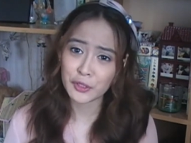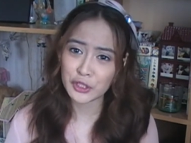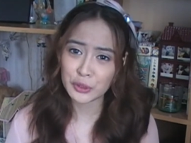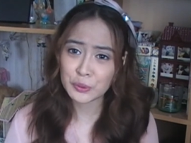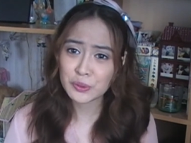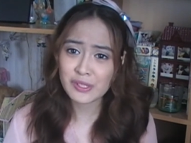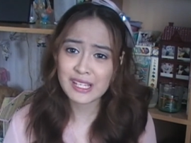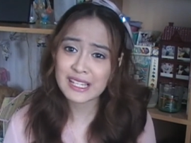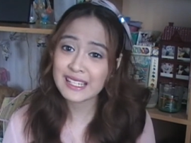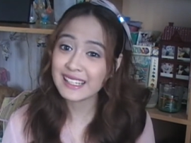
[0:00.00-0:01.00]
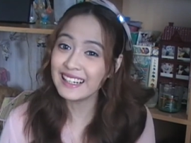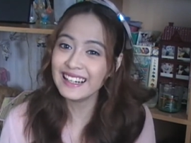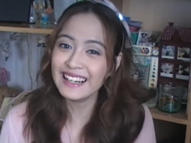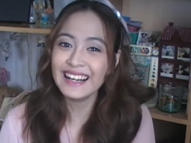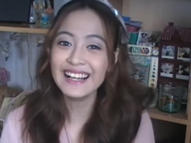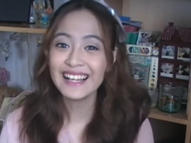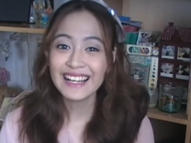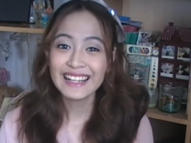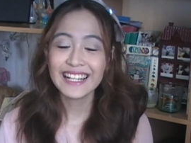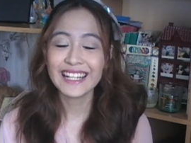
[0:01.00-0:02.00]
beauty.
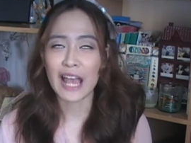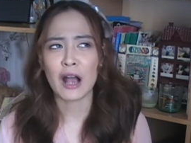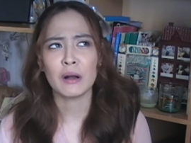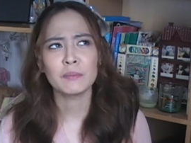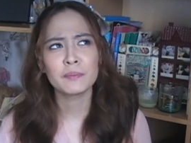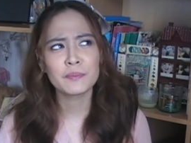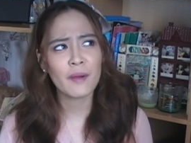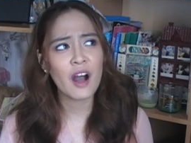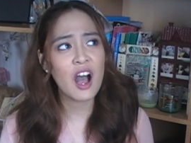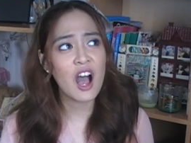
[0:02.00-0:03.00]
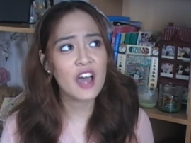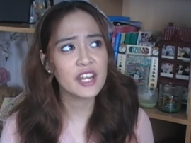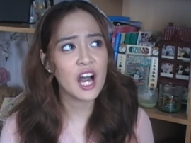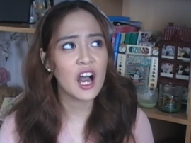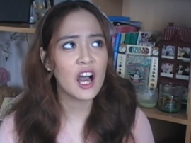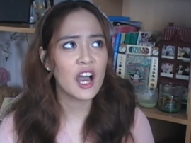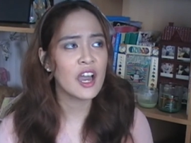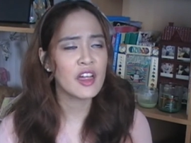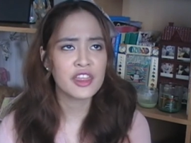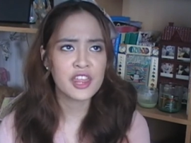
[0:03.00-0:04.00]
Yeah, but
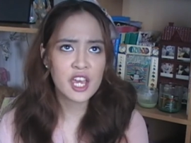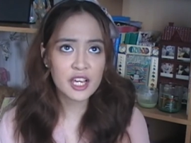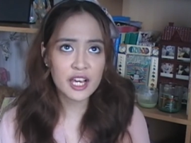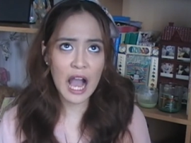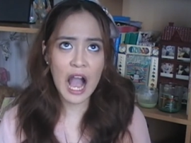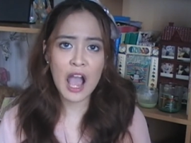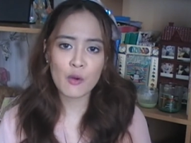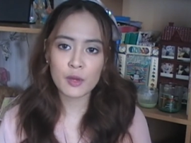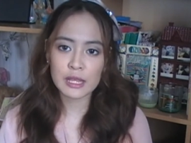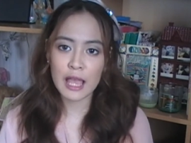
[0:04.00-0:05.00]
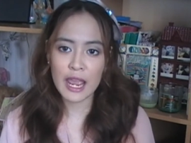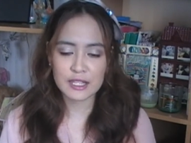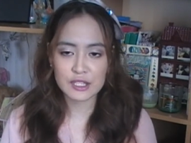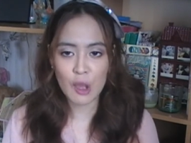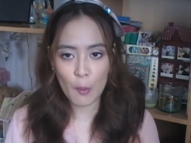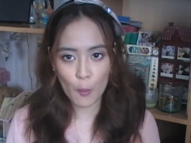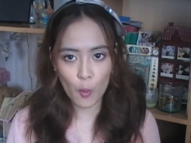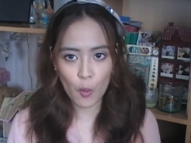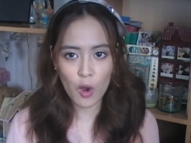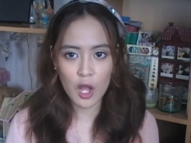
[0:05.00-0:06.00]
I think I would like
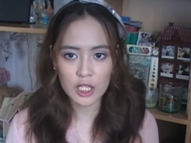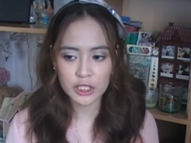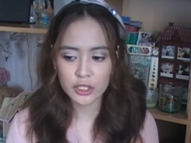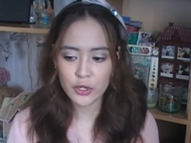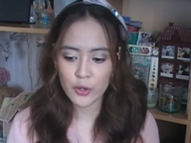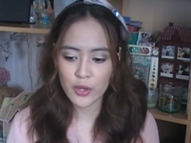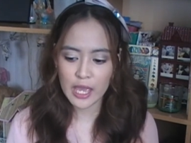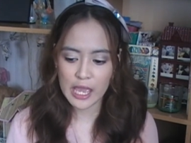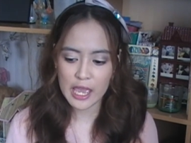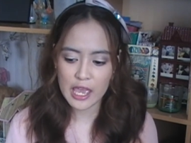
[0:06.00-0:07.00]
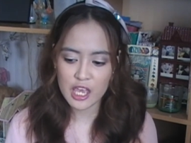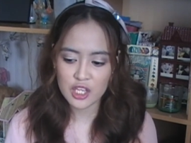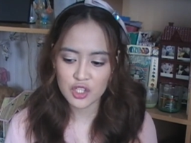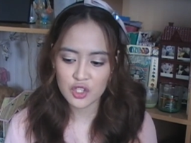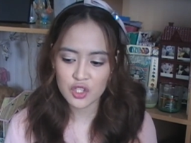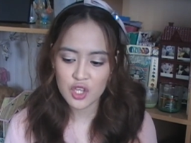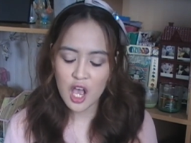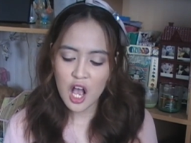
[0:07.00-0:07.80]
someone who is